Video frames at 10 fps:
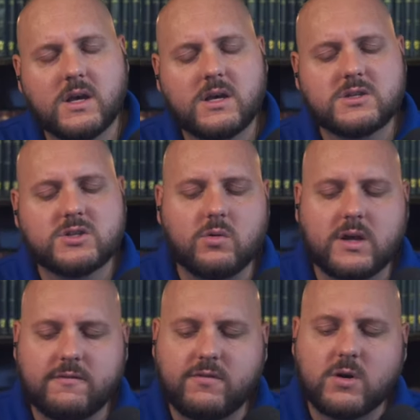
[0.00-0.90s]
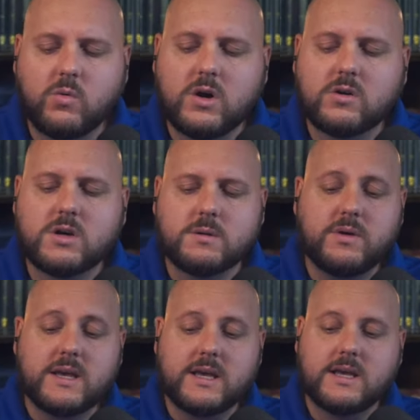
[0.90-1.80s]
So it very well could
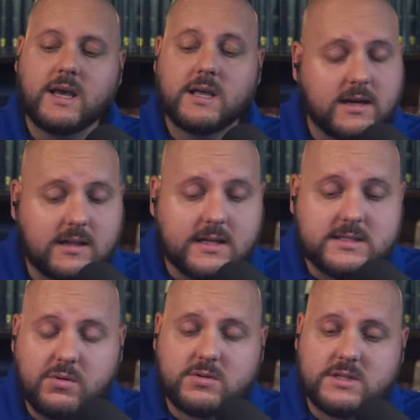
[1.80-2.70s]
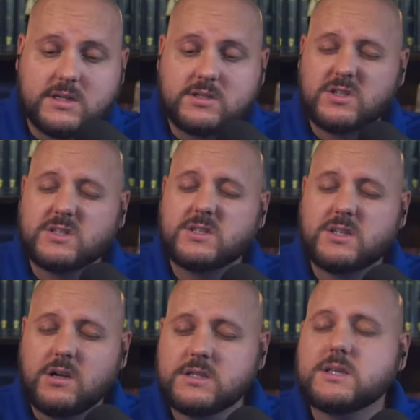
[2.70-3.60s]
be that unless a person is just
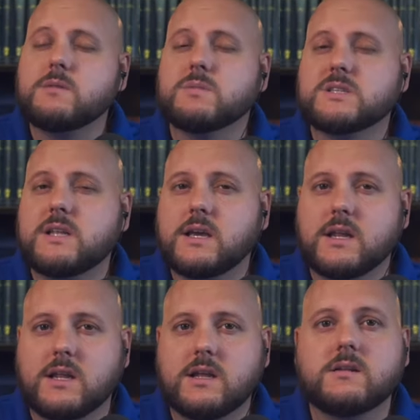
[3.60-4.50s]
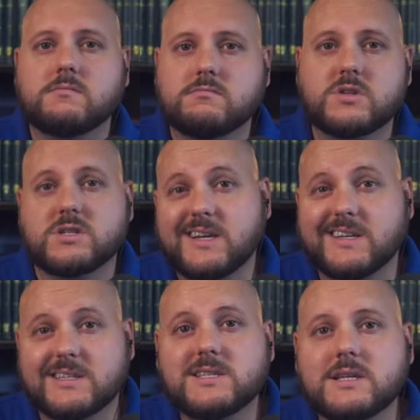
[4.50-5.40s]
seriously mistaken and just
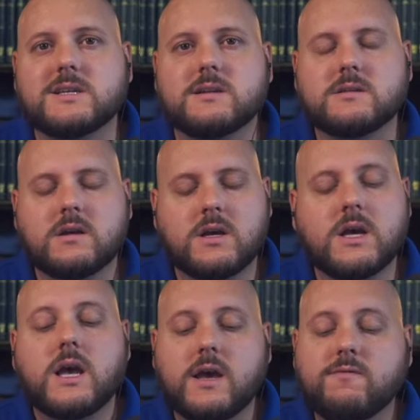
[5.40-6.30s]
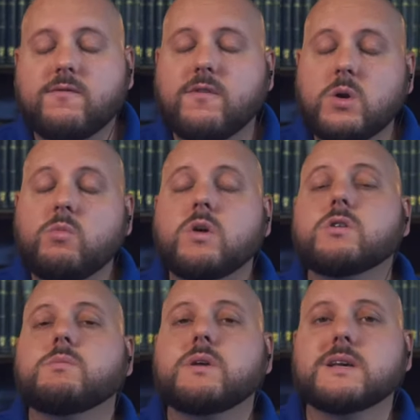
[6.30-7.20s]
inconsistent, it very well
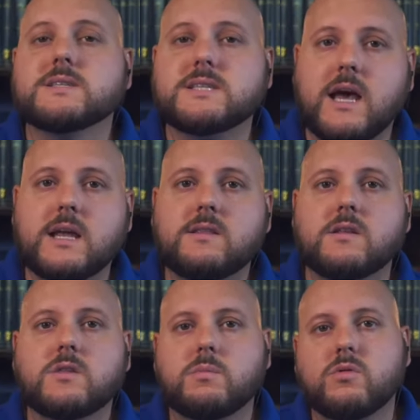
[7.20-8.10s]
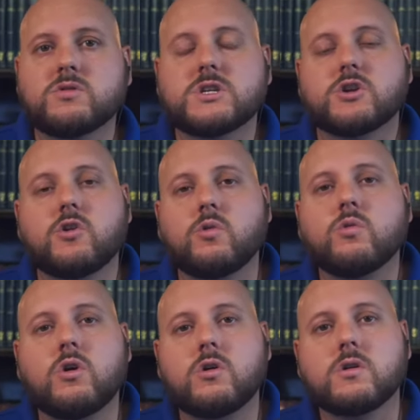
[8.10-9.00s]
could be a sign that the person no
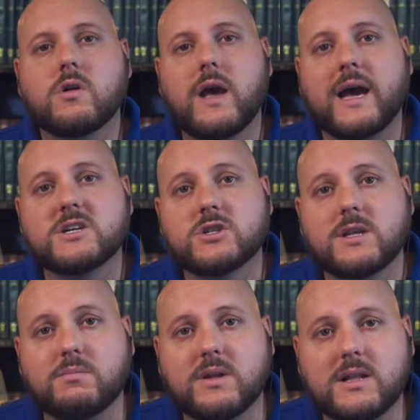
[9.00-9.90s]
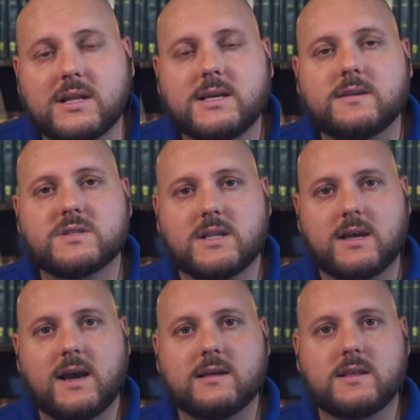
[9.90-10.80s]
longer actually believes the
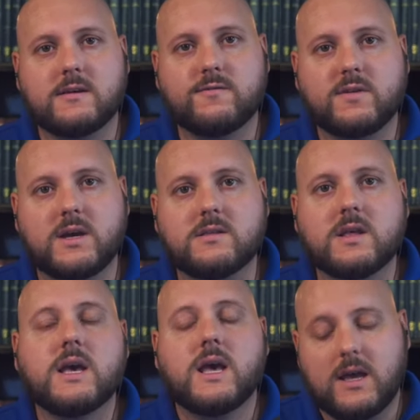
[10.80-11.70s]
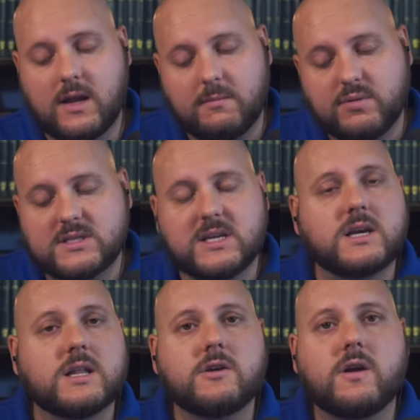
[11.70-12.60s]
Catholic faith in a
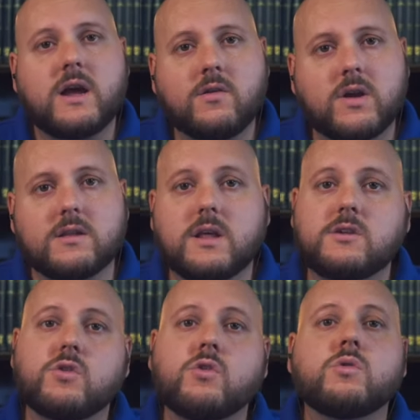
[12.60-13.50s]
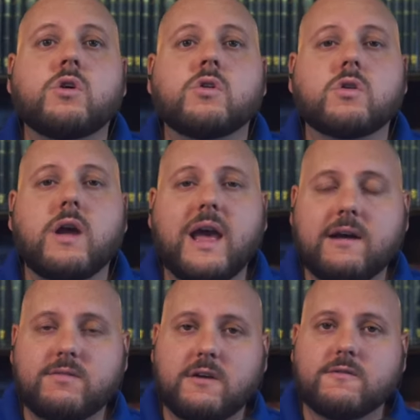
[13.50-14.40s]
particular area. They no longer
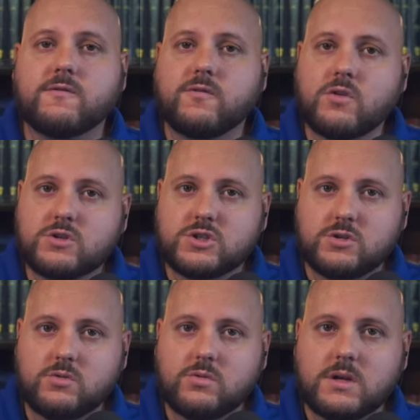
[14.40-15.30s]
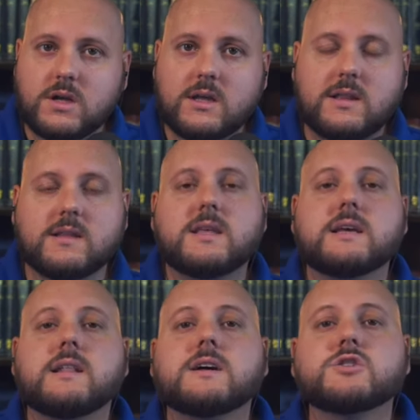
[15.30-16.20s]
have that virtue, that
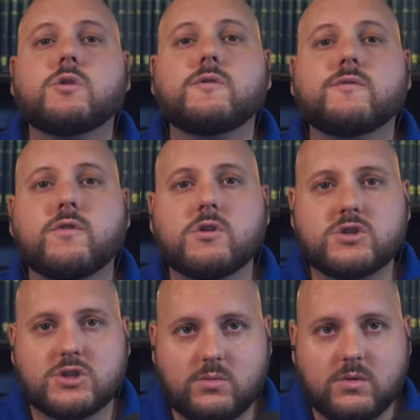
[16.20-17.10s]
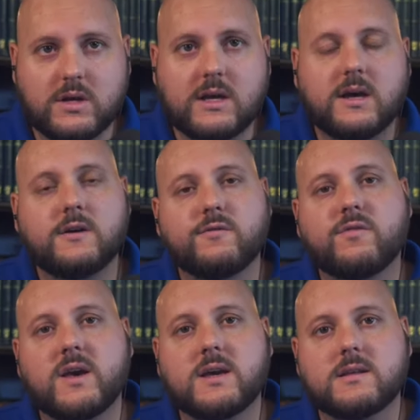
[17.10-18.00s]
theological virtue of
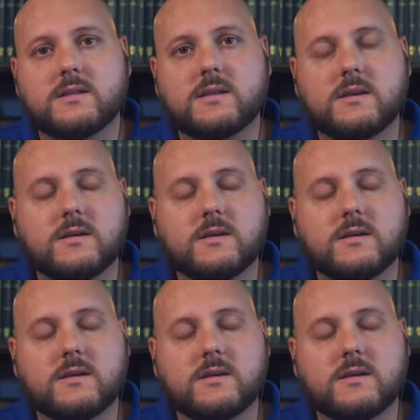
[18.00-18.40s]
faith.